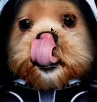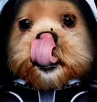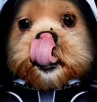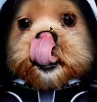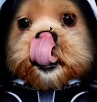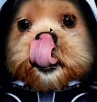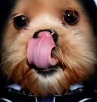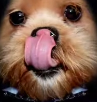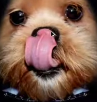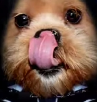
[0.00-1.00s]
So there
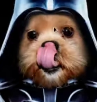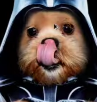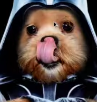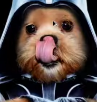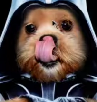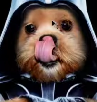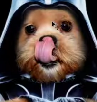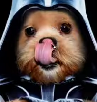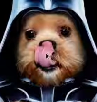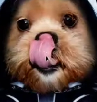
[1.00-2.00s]
we have it, guys.